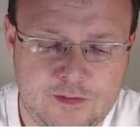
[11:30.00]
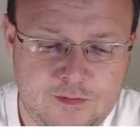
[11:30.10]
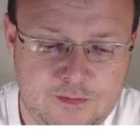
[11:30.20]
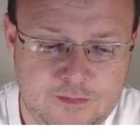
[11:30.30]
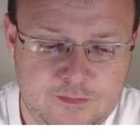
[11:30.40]

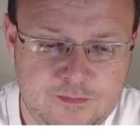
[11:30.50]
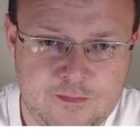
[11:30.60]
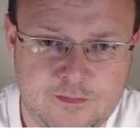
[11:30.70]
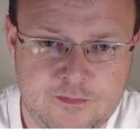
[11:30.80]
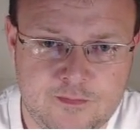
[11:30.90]

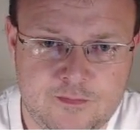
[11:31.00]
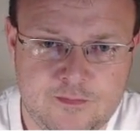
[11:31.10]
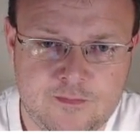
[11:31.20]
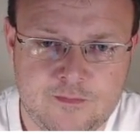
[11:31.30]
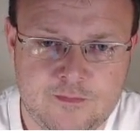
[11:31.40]

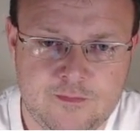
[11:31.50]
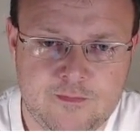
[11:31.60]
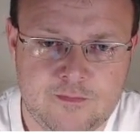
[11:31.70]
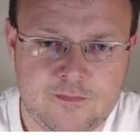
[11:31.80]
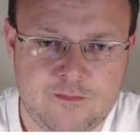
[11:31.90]

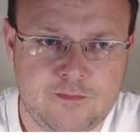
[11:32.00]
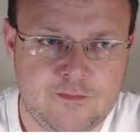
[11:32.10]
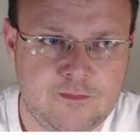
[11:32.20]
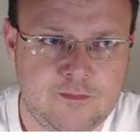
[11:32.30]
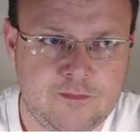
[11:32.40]

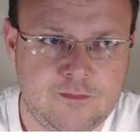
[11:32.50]
Nobody speaks.